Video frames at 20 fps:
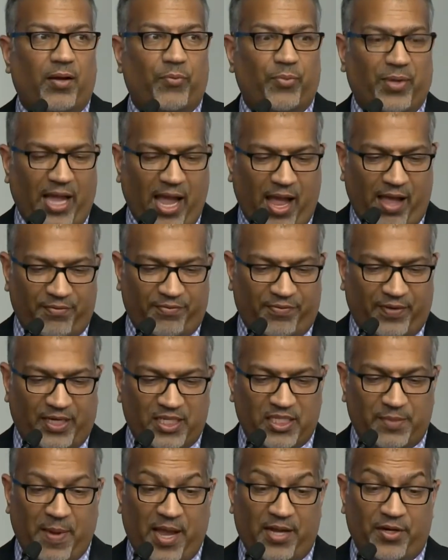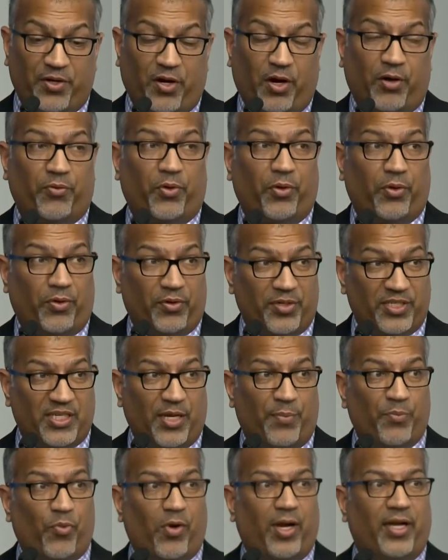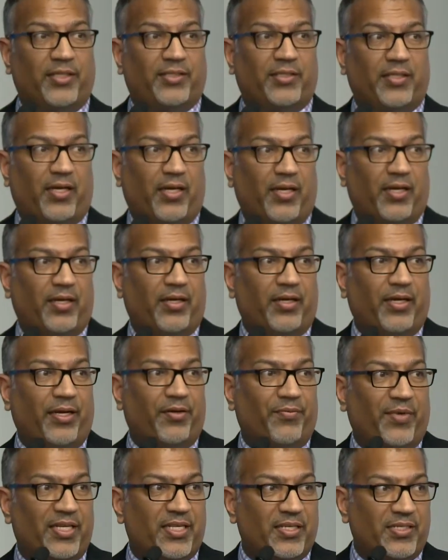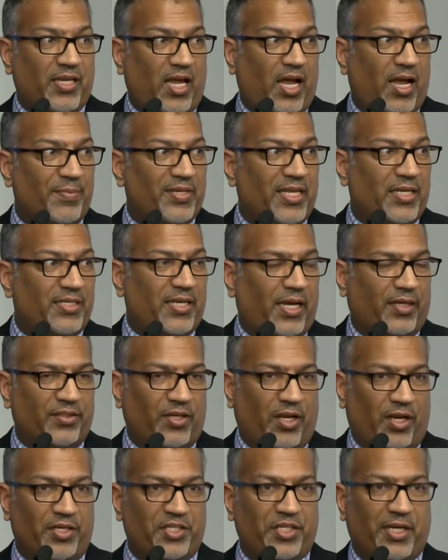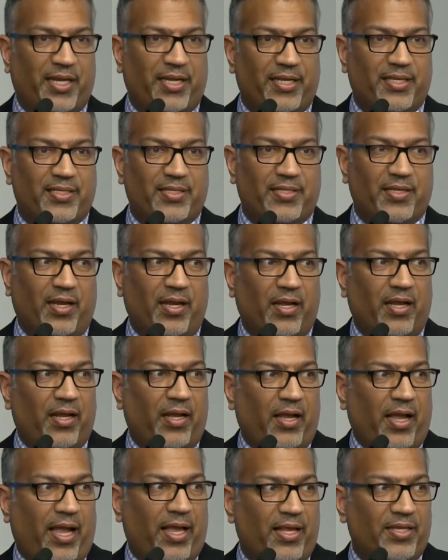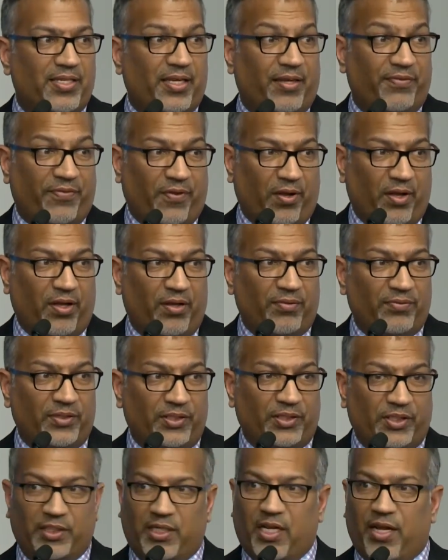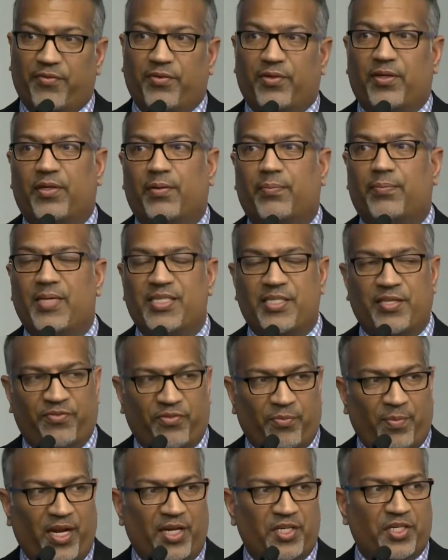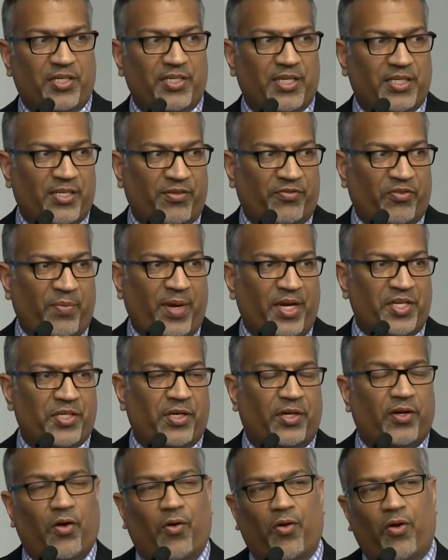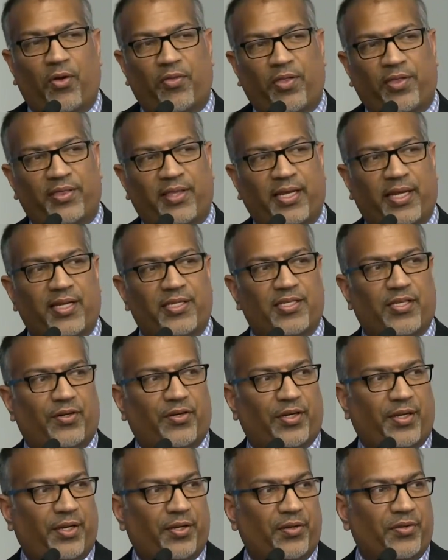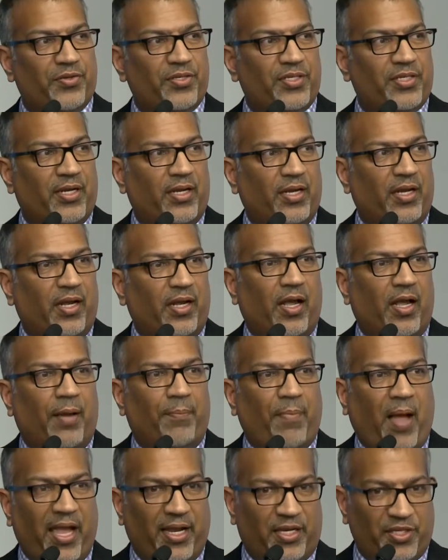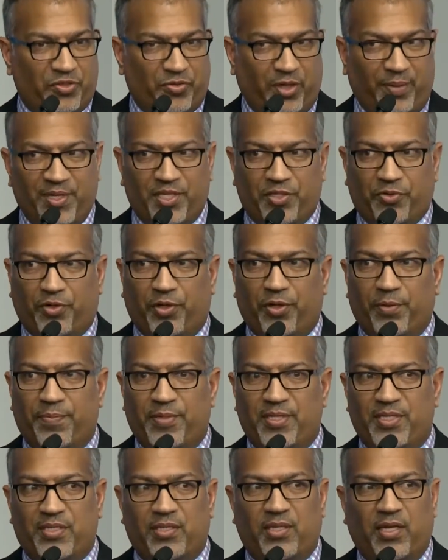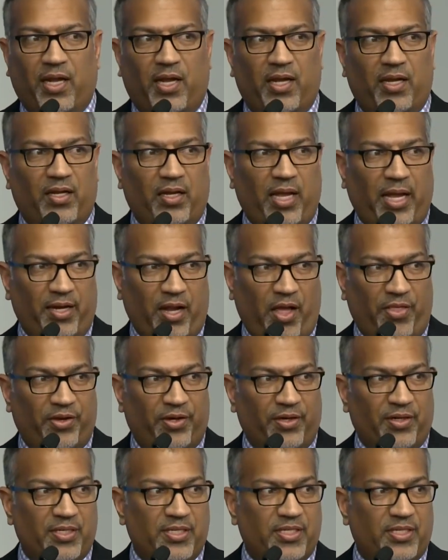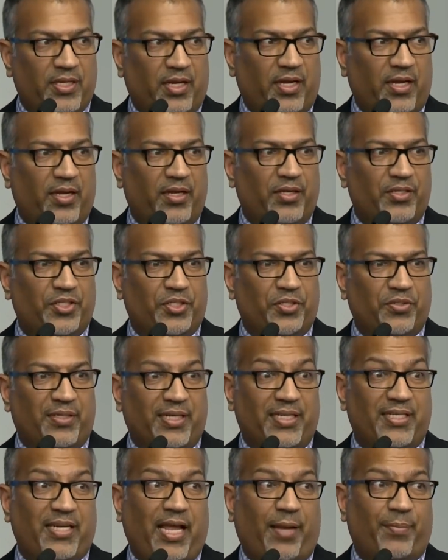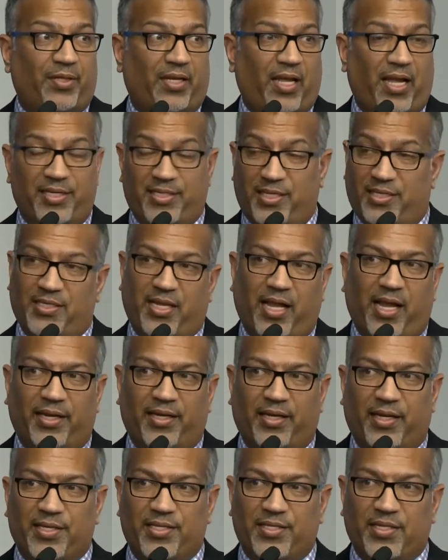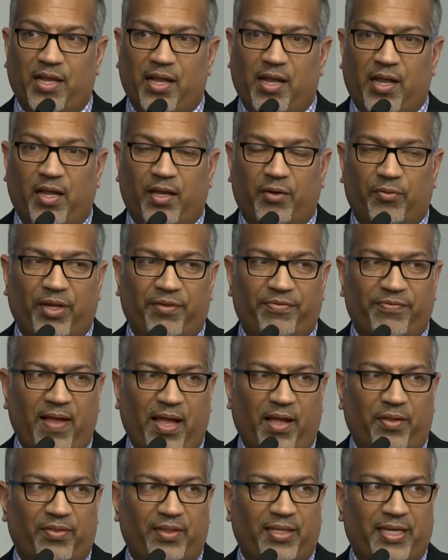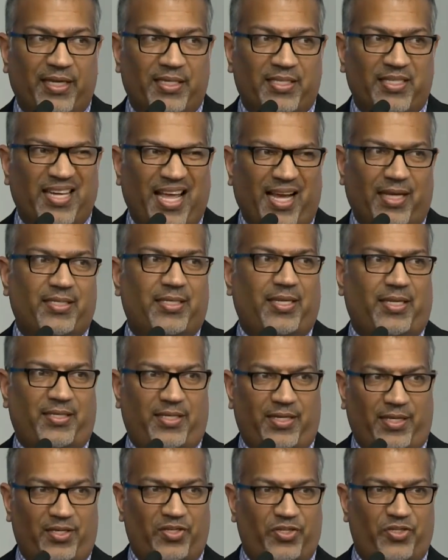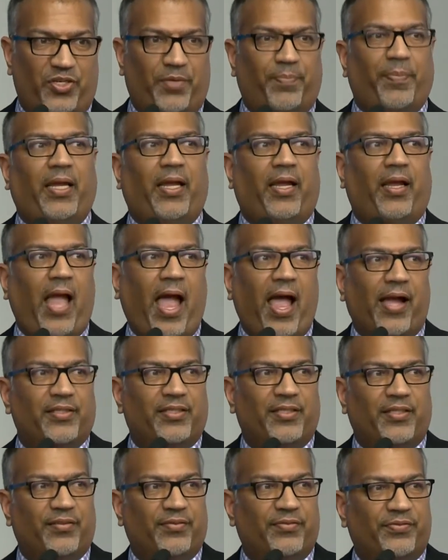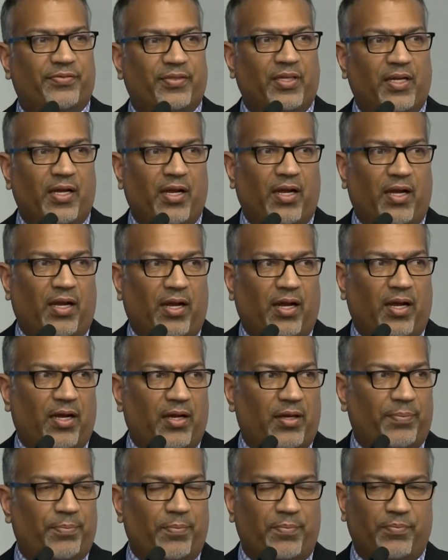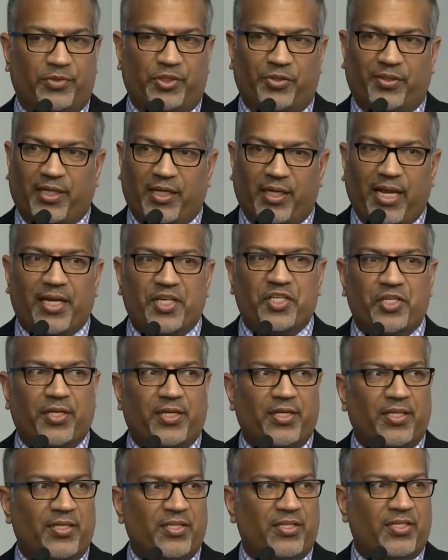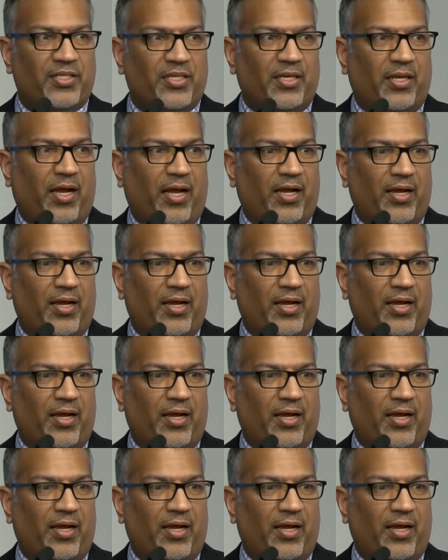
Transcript: We have expanded our role somewhat in recent times as technology has evolved to cover misinformation, disinformation, and all the things that are used by extremist groups and others to destabilize societies. We found these nexuses to be active during elections,